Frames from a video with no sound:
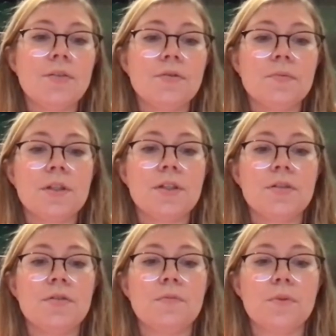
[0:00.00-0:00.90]
to
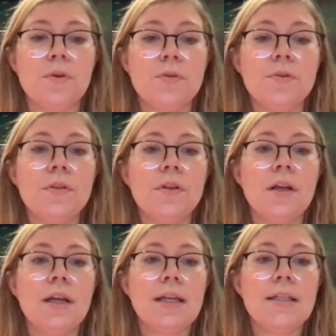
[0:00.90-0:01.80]
measure both
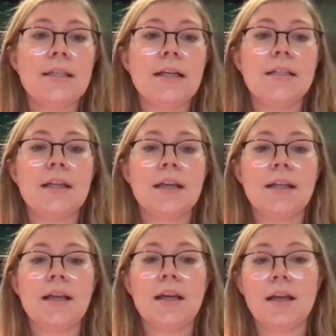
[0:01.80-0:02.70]
exhaled
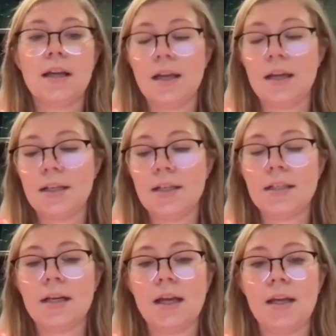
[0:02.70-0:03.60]
and
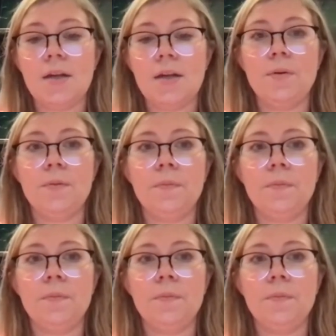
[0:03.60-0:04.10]
nasal NO.